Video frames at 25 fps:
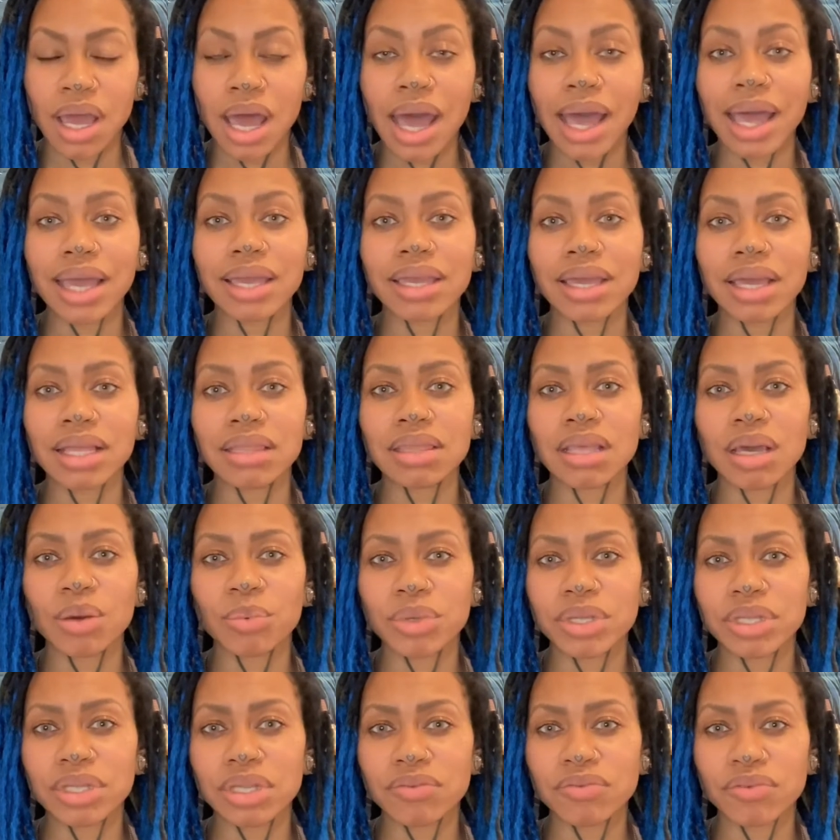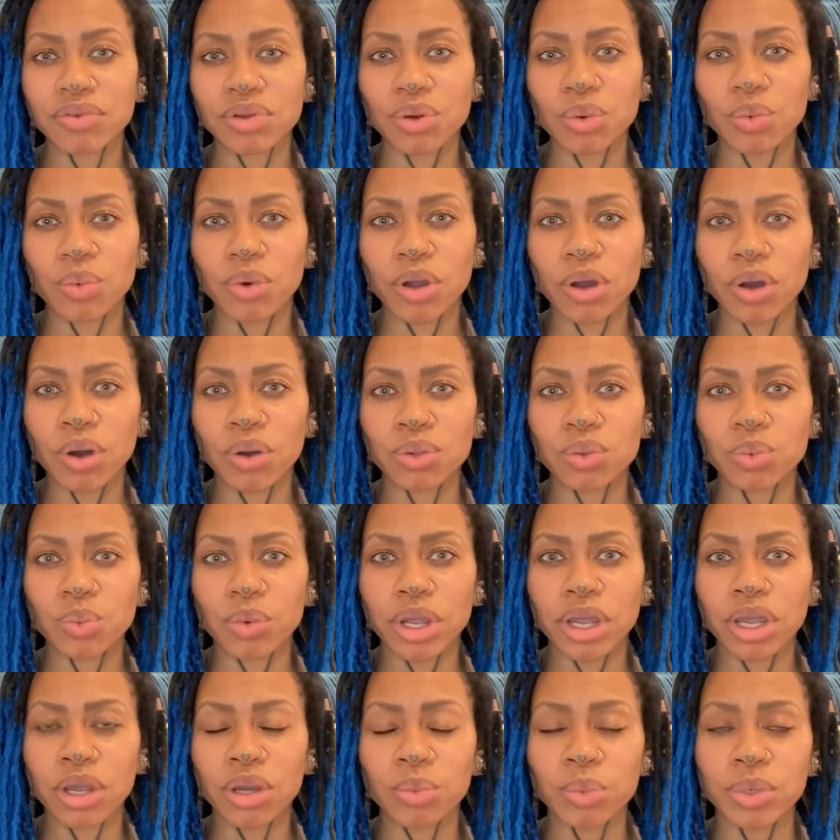I get that we live in a world
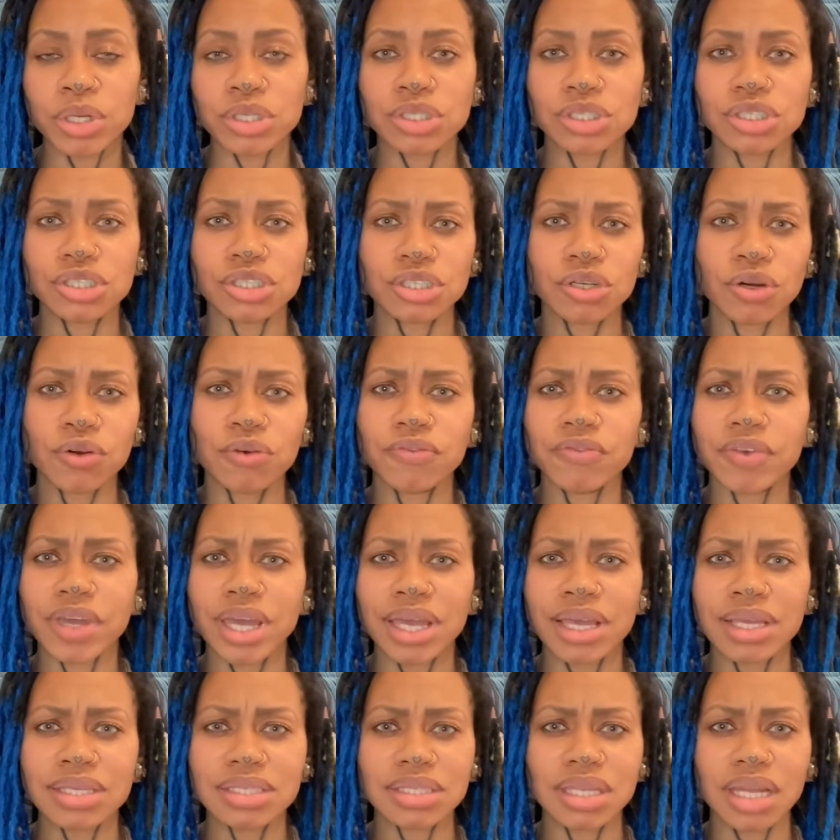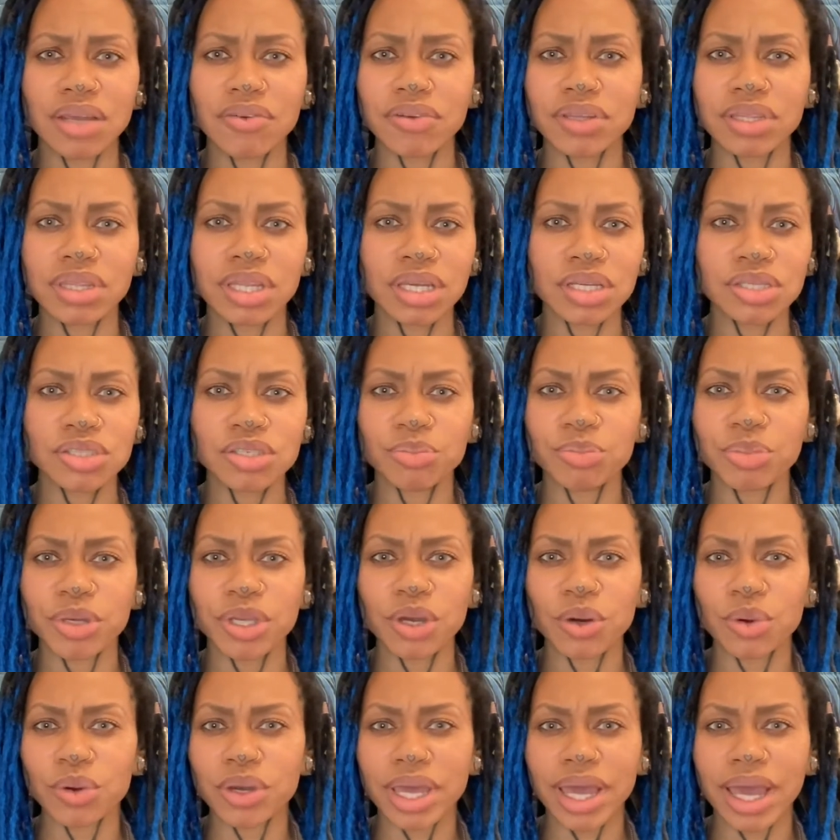where we should show face and everything should be
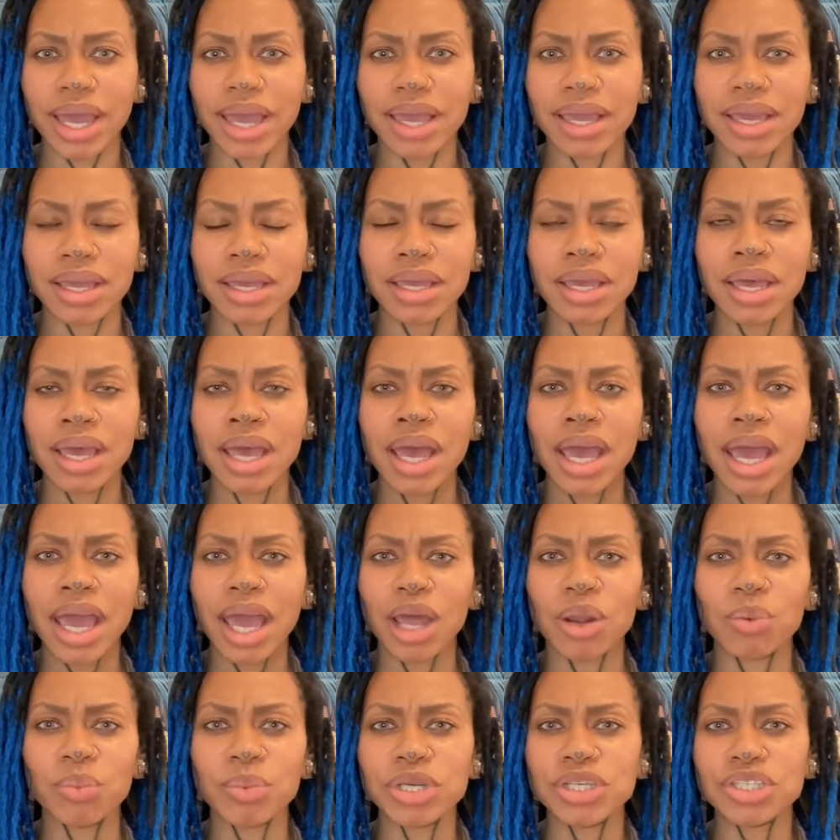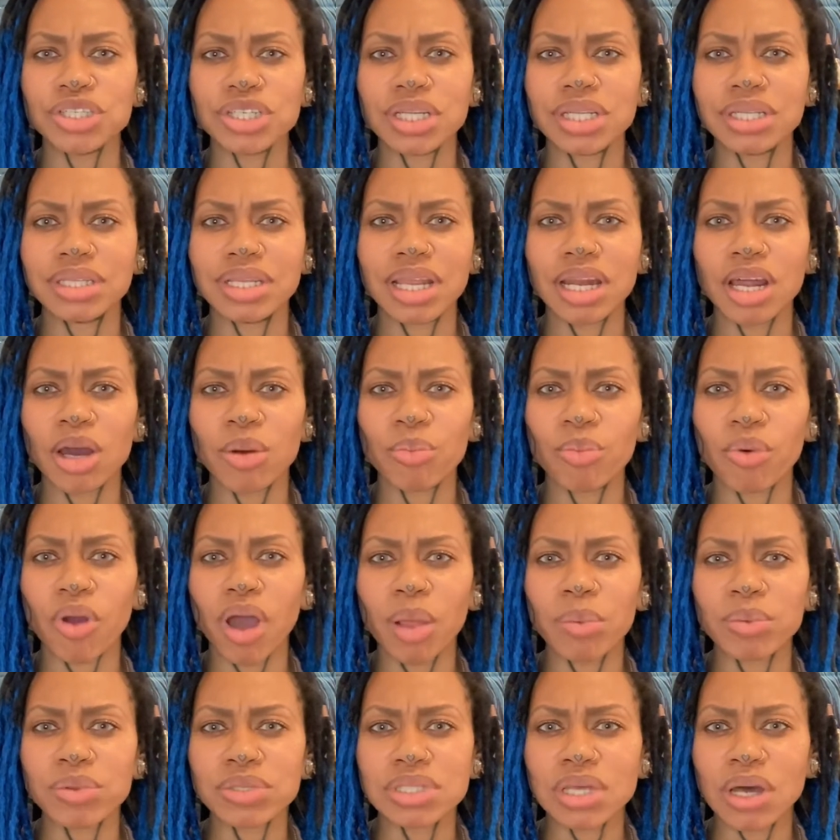okay, and we shouldn't let our
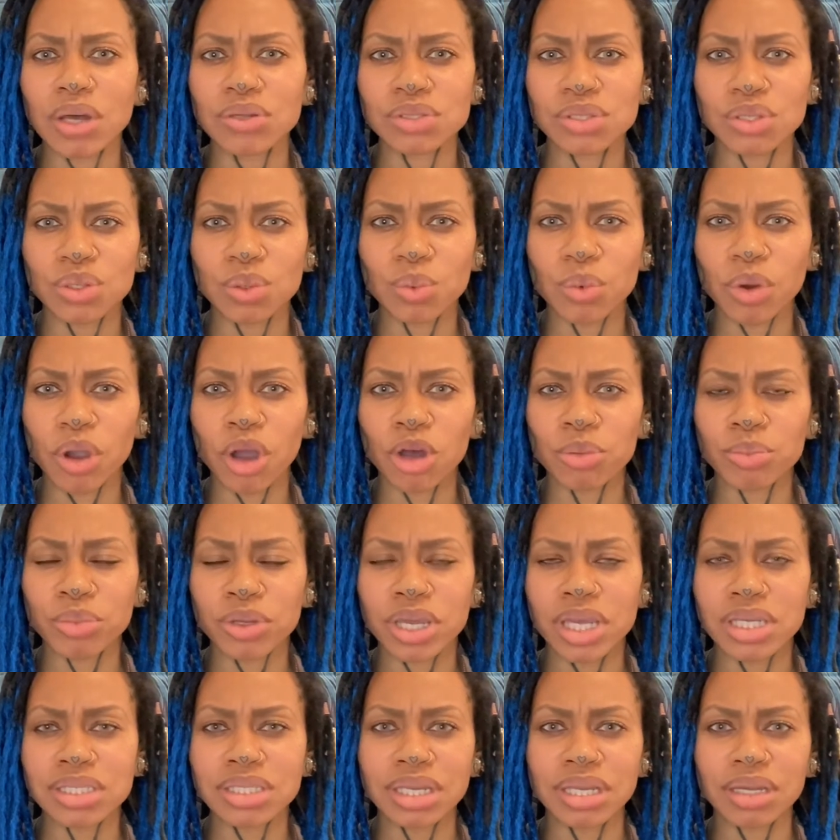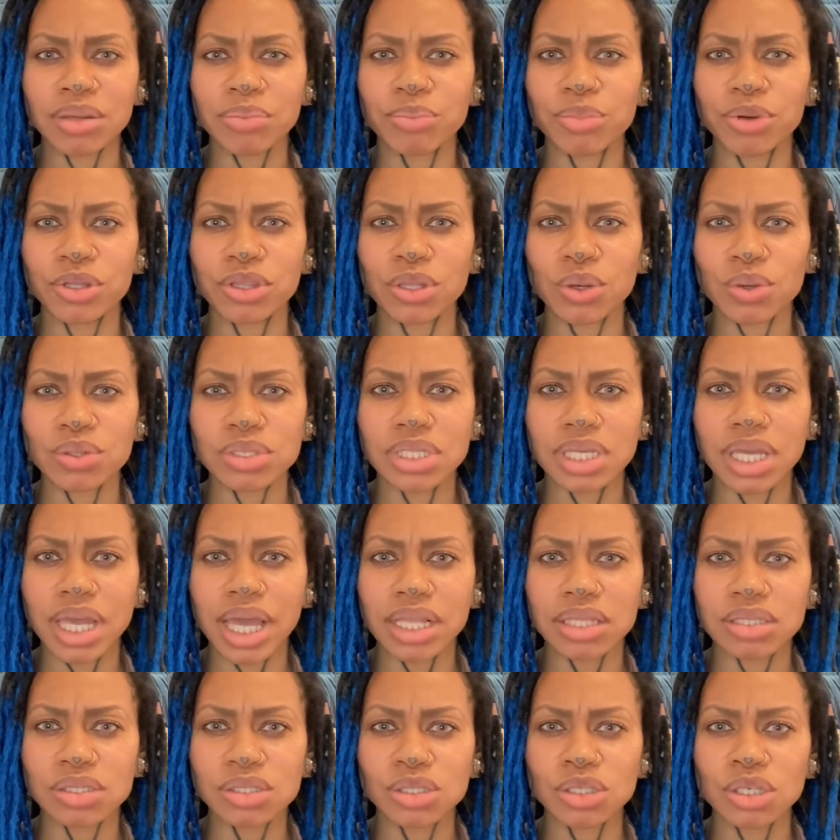problems out to the world because they can put those
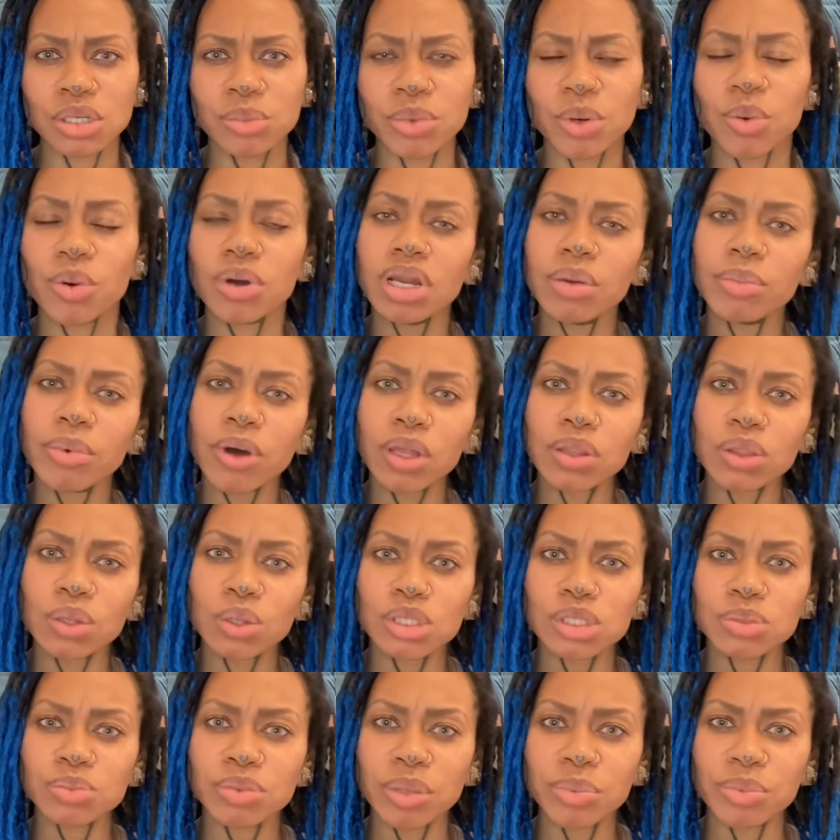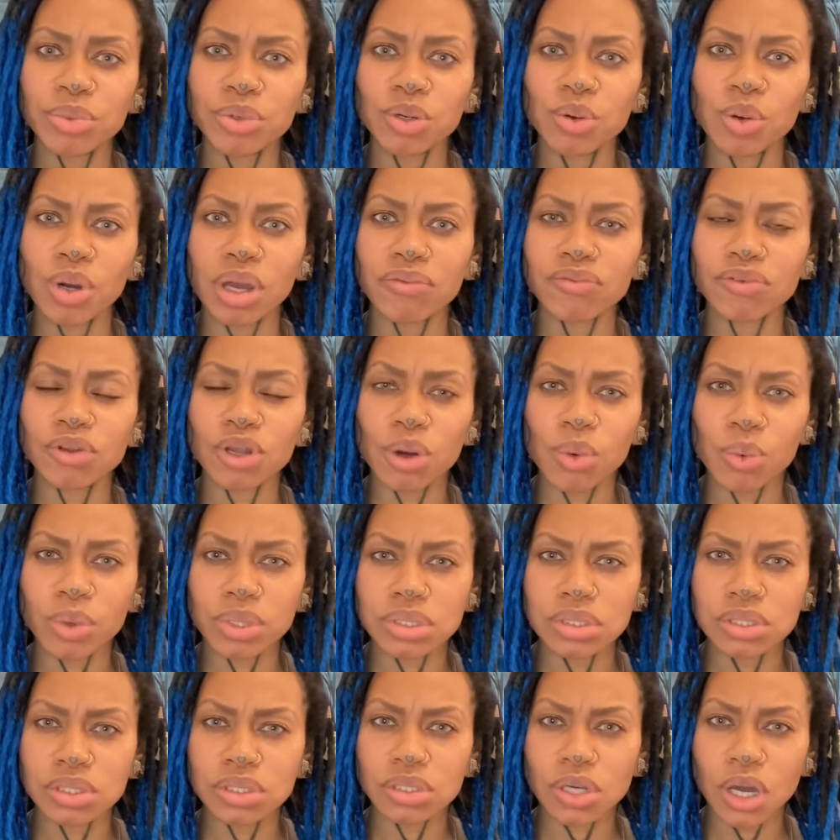against you. But what about those people who have no one
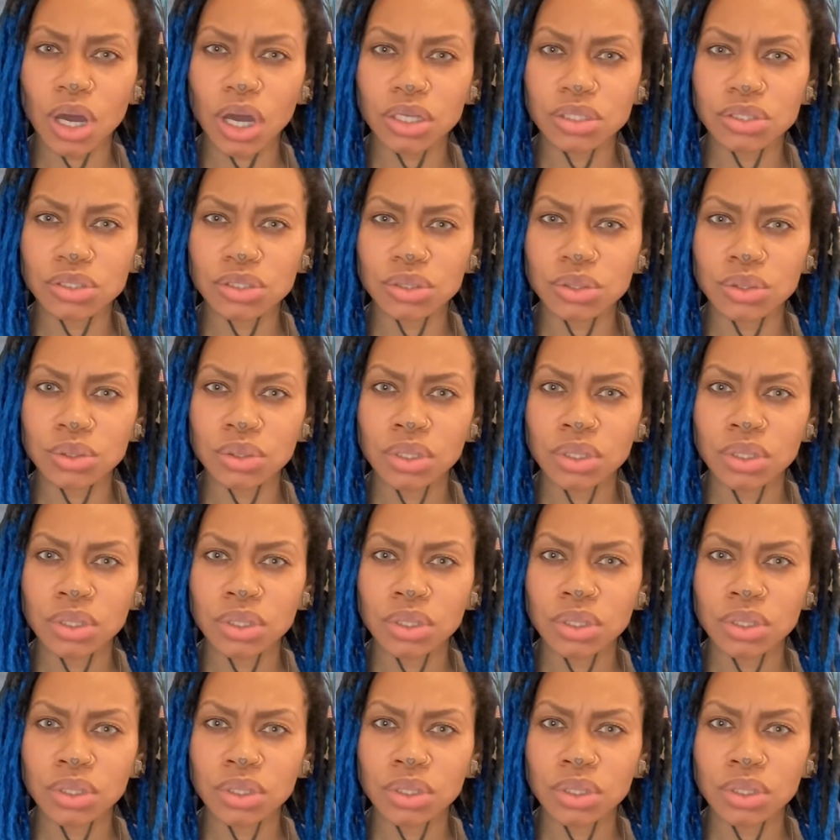to talk to?